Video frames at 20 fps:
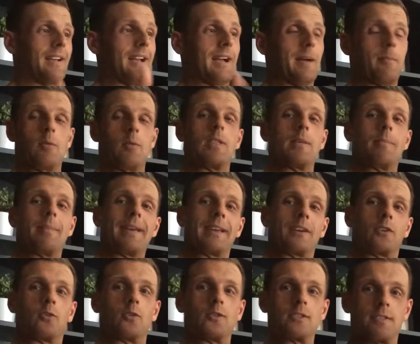I'm on the
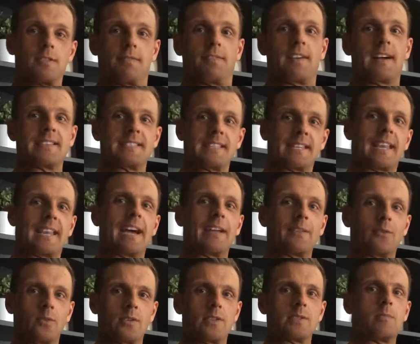bike doing some fasted
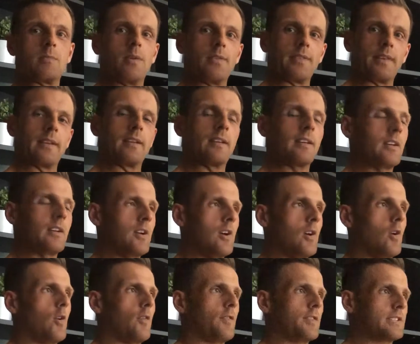cardio this morning.
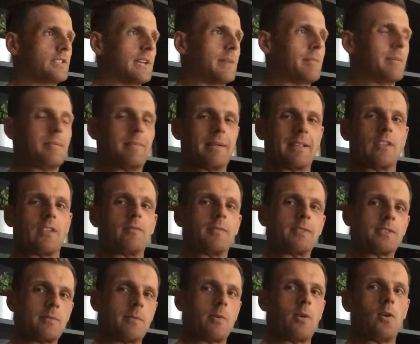Obviously I'm in the middle of my
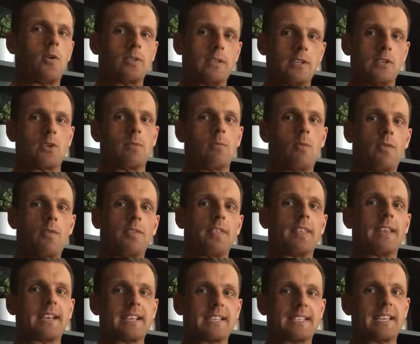summer holiday, so I'm off for the
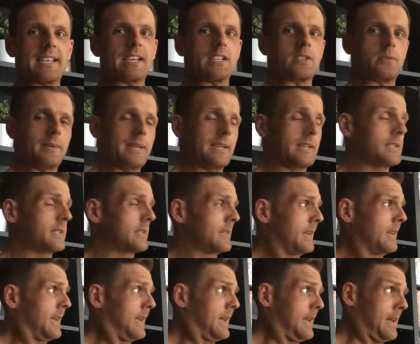next 6 weeks.
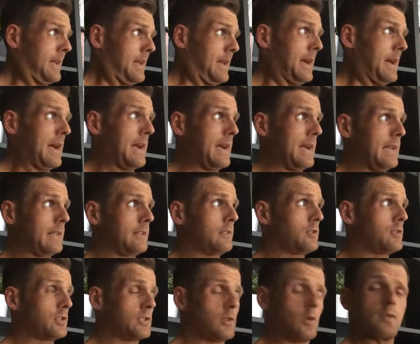And
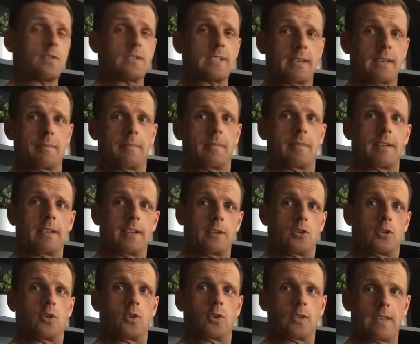just to obviously
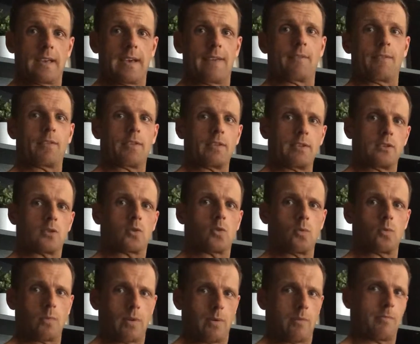ensure that everything's
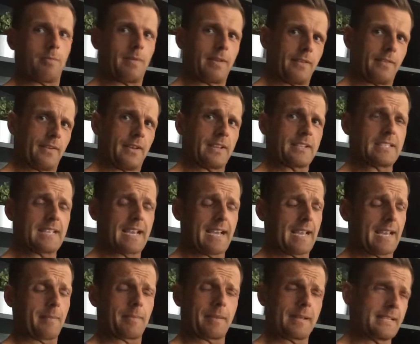going well with my reverse
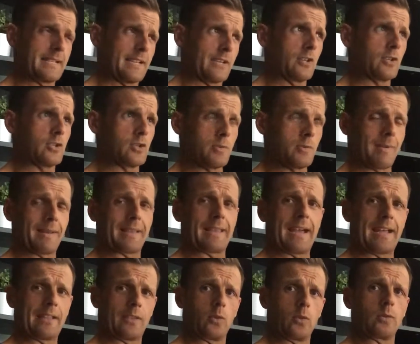diet, I'm continuing to do my
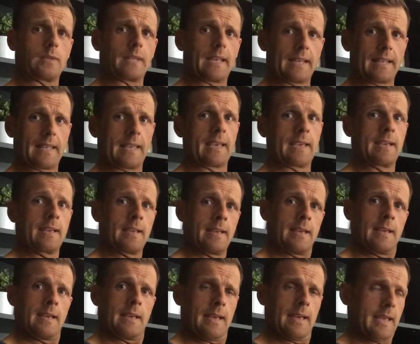cardio daily,
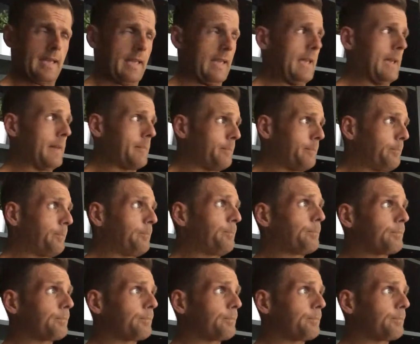um,